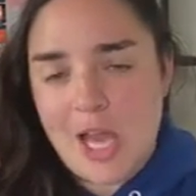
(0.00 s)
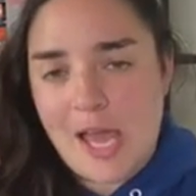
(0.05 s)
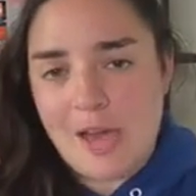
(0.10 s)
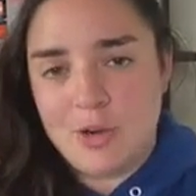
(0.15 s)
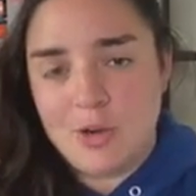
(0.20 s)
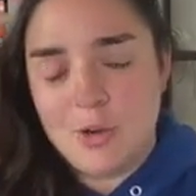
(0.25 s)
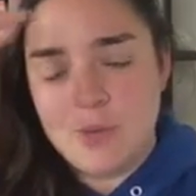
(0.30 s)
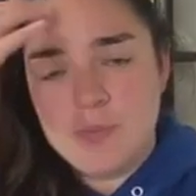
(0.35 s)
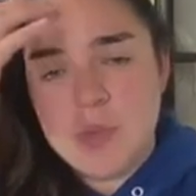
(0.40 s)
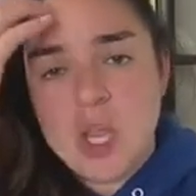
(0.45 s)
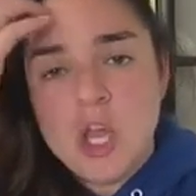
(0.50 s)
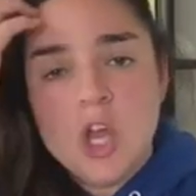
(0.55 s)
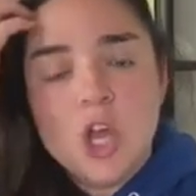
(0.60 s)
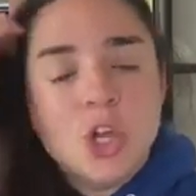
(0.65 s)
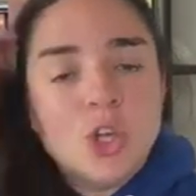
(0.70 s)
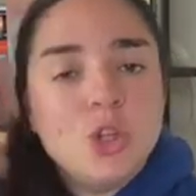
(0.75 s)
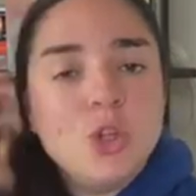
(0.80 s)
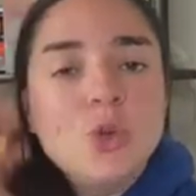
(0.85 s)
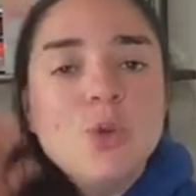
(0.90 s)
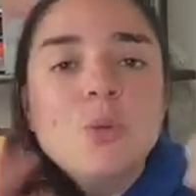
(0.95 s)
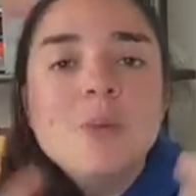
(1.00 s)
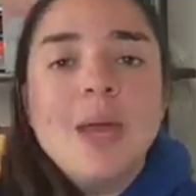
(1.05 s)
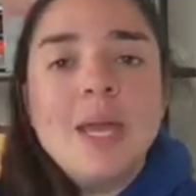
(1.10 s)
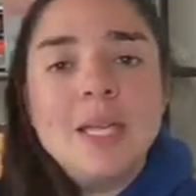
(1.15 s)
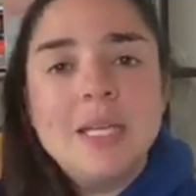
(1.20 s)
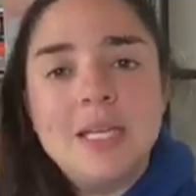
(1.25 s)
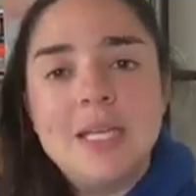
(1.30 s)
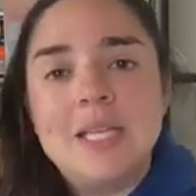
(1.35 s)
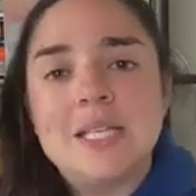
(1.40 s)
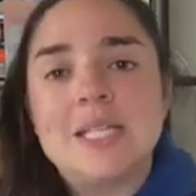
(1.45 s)
channel, you
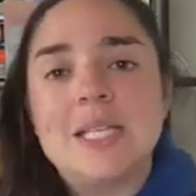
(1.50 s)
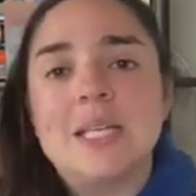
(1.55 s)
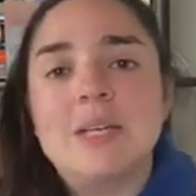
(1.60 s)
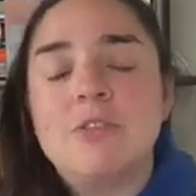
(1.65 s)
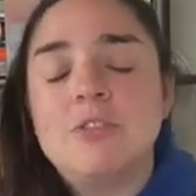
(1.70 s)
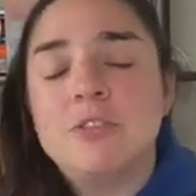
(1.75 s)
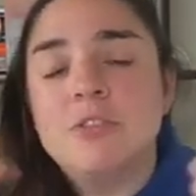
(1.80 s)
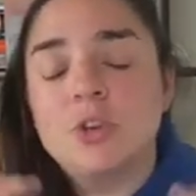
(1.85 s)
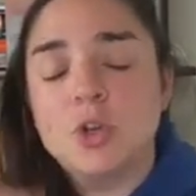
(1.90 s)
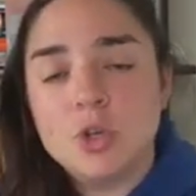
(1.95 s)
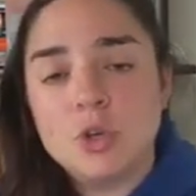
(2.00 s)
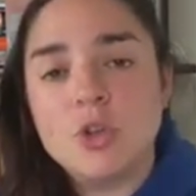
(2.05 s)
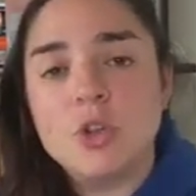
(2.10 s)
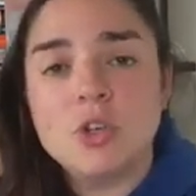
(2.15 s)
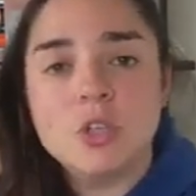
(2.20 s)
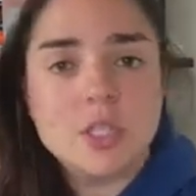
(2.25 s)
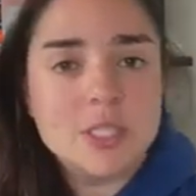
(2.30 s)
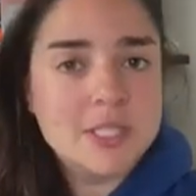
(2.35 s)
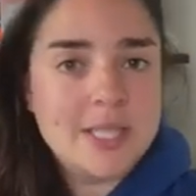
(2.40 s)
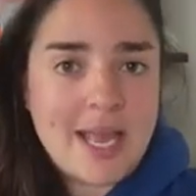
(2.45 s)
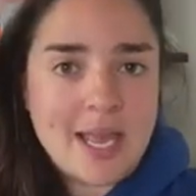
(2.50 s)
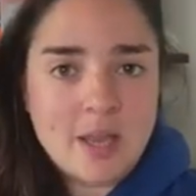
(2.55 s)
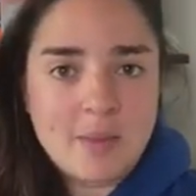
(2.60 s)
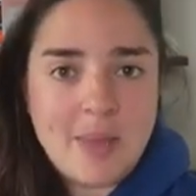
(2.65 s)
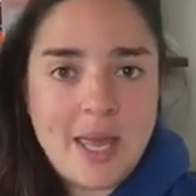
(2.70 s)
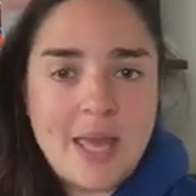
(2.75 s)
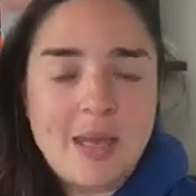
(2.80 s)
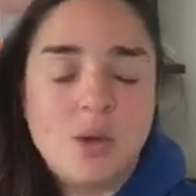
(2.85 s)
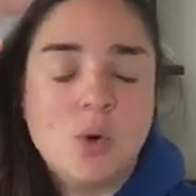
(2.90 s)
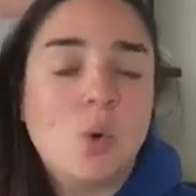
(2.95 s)
may need to further
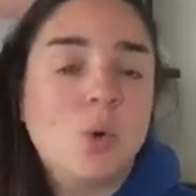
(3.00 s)
segment